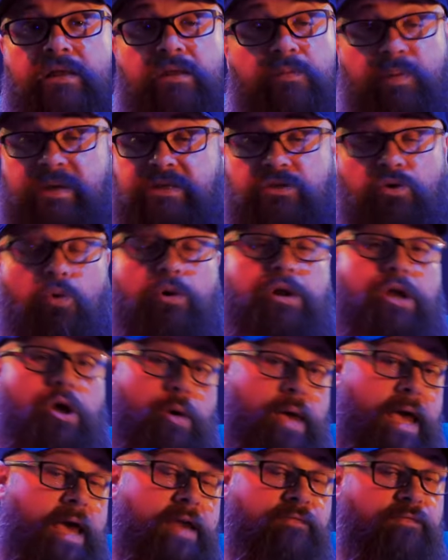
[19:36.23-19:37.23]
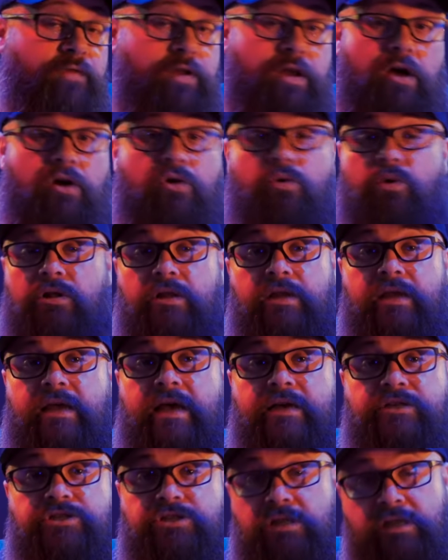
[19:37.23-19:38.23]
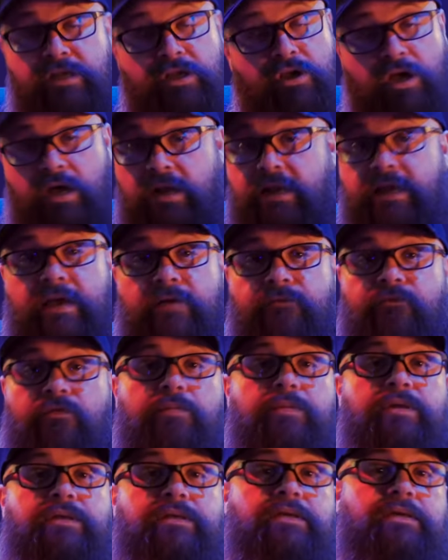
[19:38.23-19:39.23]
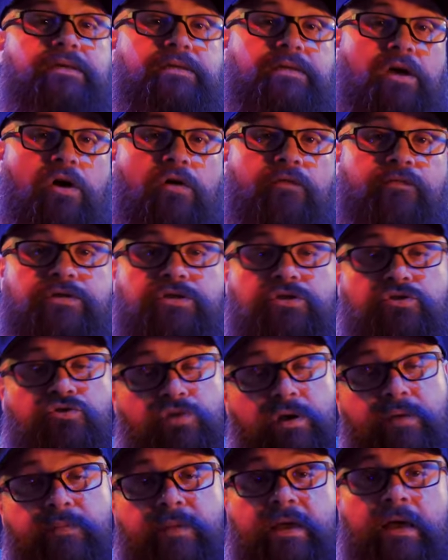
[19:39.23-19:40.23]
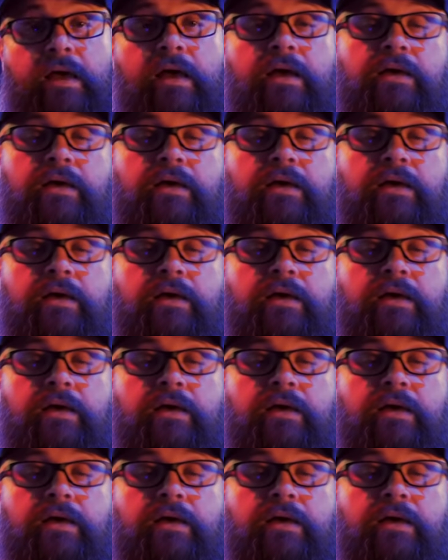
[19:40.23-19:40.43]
The best audio and video quality actually you're going to get from a disc over streaming.